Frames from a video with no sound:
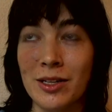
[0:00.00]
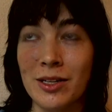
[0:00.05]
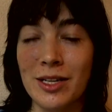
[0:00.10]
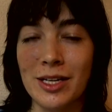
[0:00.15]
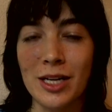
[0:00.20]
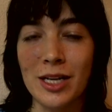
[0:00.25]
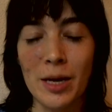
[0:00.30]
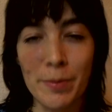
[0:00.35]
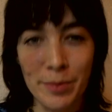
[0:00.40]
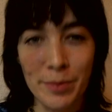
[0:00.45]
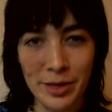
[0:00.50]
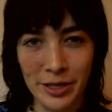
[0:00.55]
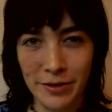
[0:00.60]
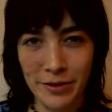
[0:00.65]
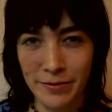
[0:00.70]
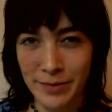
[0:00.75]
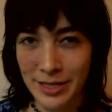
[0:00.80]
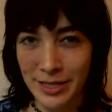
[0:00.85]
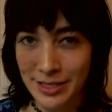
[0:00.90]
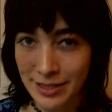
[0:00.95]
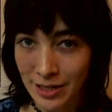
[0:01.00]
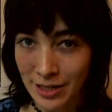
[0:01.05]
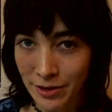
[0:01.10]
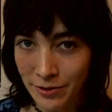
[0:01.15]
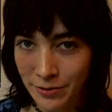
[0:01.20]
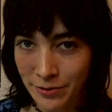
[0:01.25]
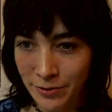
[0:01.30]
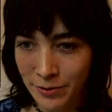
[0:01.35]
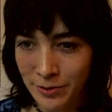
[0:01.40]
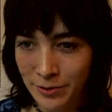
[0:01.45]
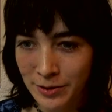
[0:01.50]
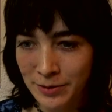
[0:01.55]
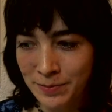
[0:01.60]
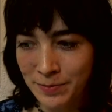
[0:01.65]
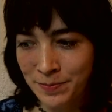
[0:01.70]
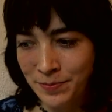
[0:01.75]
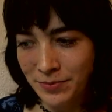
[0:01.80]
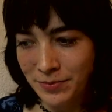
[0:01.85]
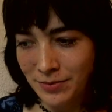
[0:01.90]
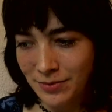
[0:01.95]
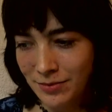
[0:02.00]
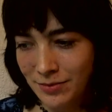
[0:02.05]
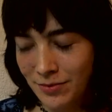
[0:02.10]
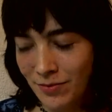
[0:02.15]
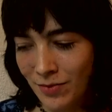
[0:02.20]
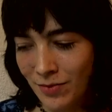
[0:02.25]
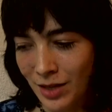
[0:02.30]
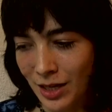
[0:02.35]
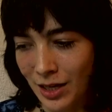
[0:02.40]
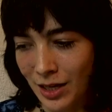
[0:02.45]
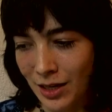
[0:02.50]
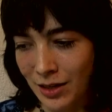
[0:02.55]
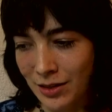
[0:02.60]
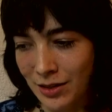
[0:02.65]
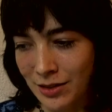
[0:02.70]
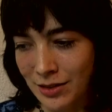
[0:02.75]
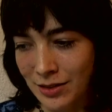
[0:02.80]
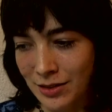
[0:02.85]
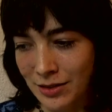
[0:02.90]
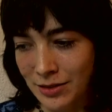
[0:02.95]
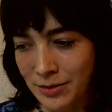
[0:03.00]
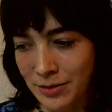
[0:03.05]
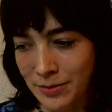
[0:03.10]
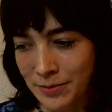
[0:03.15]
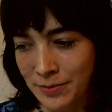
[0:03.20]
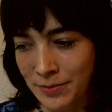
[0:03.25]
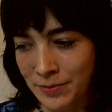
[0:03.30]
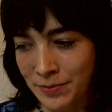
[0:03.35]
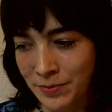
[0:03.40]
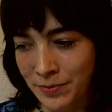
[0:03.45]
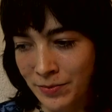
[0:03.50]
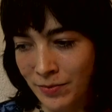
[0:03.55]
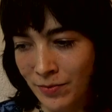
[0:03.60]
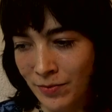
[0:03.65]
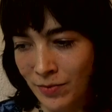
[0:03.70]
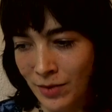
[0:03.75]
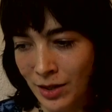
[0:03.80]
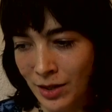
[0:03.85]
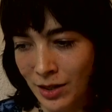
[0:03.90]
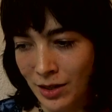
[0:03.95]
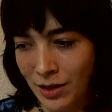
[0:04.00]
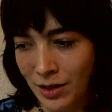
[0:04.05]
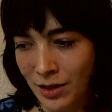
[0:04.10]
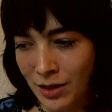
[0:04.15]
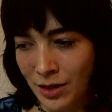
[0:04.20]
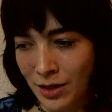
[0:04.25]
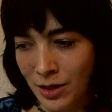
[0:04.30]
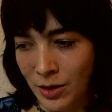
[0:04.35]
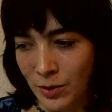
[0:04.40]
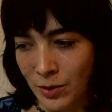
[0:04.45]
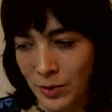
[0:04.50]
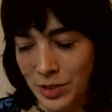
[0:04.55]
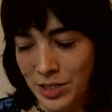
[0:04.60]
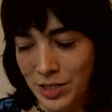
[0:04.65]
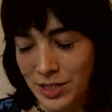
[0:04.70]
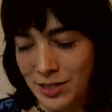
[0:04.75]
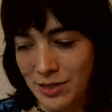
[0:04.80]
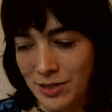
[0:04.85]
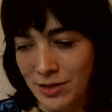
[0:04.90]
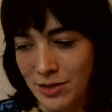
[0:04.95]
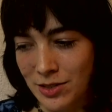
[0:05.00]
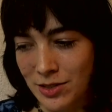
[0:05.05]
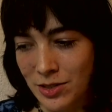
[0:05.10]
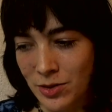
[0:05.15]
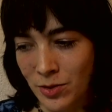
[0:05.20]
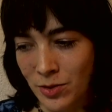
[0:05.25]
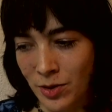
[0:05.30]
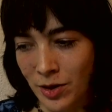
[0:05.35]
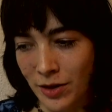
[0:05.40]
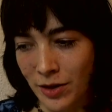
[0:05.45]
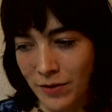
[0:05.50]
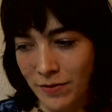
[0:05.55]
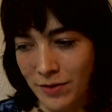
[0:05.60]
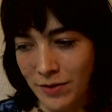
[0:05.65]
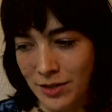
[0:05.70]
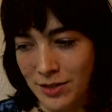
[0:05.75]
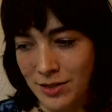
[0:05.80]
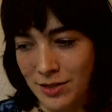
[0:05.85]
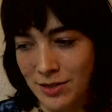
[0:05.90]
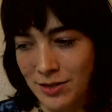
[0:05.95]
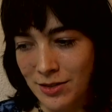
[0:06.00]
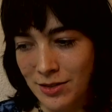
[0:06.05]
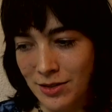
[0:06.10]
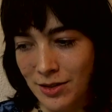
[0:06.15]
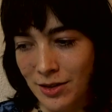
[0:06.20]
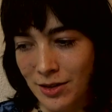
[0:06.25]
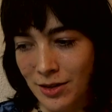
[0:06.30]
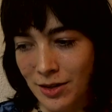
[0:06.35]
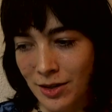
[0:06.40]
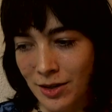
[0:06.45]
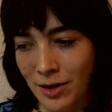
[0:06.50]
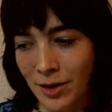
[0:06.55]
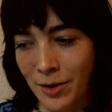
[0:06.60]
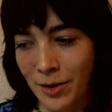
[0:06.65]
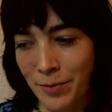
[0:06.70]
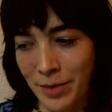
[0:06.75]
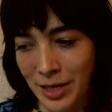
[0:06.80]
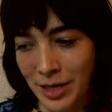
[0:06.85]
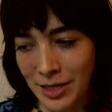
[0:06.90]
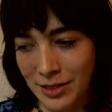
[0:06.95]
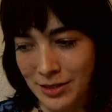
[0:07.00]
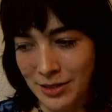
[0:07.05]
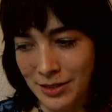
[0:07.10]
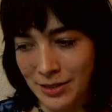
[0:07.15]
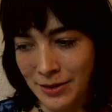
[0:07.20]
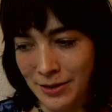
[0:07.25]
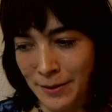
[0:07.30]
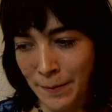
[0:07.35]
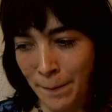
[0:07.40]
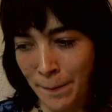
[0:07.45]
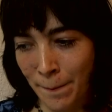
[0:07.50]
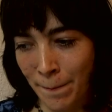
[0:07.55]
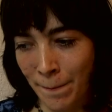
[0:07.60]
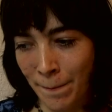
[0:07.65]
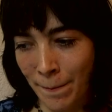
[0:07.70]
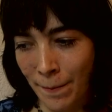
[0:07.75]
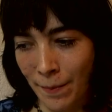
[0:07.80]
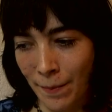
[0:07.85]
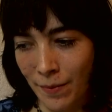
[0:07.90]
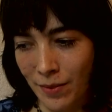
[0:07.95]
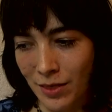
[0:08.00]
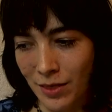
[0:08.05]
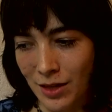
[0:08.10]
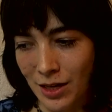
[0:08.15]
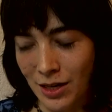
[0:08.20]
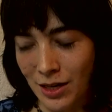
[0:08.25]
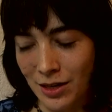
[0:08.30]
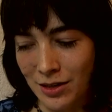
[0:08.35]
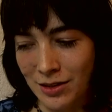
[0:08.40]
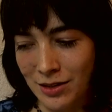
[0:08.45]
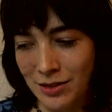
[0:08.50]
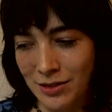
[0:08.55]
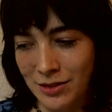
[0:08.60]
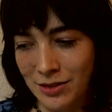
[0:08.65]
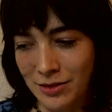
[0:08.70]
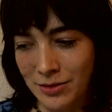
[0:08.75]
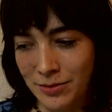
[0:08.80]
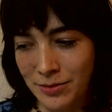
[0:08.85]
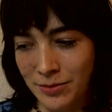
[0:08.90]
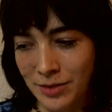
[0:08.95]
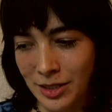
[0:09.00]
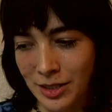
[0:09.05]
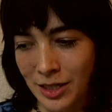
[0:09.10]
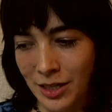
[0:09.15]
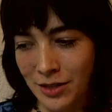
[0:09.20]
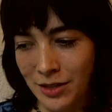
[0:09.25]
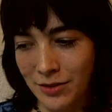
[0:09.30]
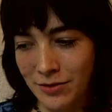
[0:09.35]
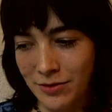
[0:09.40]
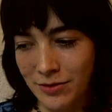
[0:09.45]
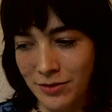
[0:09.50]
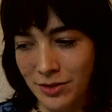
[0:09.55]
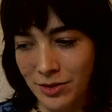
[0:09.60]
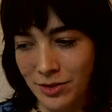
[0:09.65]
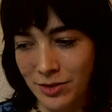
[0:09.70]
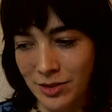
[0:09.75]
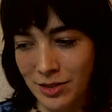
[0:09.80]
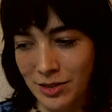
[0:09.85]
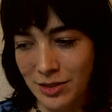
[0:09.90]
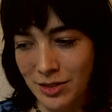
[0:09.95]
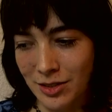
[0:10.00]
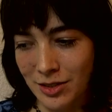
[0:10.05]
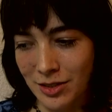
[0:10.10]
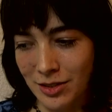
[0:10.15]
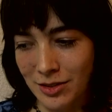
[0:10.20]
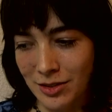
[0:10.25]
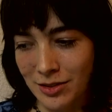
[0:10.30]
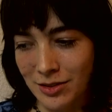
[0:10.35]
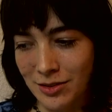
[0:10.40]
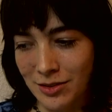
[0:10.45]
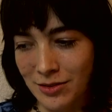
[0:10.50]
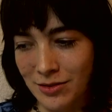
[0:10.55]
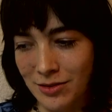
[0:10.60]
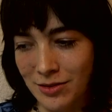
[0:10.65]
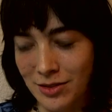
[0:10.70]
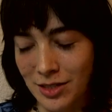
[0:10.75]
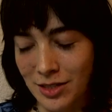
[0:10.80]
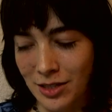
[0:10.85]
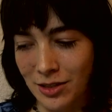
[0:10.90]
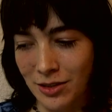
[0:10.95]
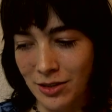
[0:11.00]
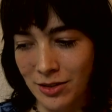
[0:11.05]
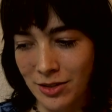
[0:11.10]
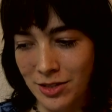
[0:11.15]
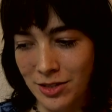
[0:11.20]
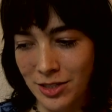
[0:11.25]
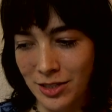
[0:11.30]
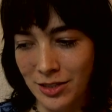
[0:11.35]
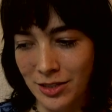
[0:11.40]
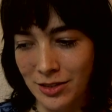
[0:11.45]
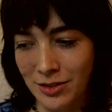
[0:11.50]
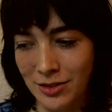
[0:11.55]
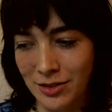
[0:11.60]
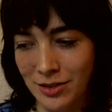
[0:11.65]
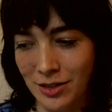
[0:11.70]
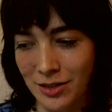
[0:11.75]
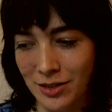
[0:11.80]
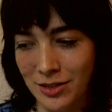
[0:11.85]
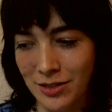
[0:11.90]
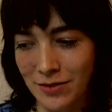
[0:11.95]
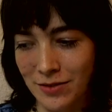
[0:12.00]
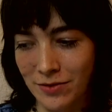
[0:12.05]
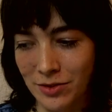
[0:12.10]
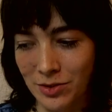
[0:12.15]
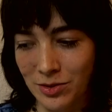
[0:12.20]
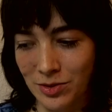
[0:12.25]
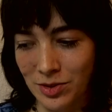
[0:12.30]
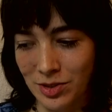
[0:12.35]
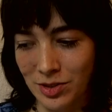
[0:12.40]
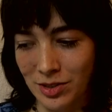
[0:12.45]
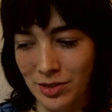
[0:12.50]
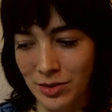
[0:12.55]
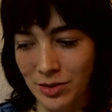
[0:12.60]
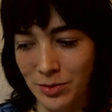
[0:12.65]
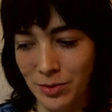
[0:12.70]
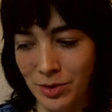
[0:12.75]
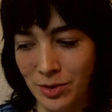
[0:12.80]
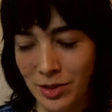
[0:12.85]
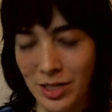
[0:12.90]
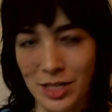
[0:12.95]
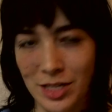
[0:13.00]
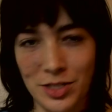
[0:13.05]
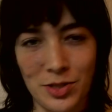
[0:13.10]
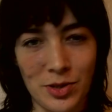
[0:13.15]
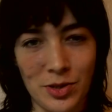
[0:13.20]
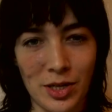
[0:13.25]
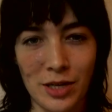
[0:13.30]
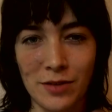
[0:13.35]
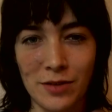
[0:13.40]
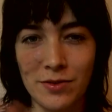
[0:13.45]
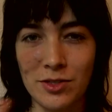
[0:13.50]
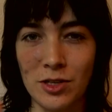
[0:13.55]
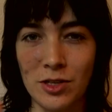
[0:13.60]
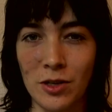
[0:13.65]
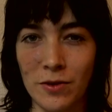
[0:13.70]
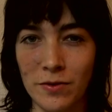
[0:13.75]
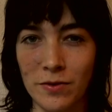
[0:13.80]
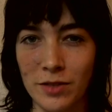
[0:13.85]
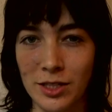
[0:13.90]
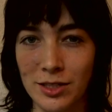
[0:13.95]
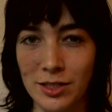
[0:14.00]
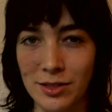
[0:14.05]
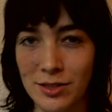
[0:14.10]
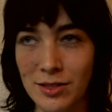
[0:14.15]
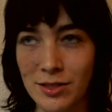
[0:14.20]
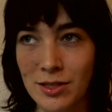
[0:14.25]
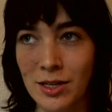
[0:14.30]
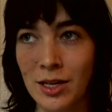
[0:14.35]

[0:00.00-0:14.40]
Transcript: The Company of Myself, and which is the story of this hermit, and it kind of goes into his psychology and his thoughts and views on the world as you kind of solve these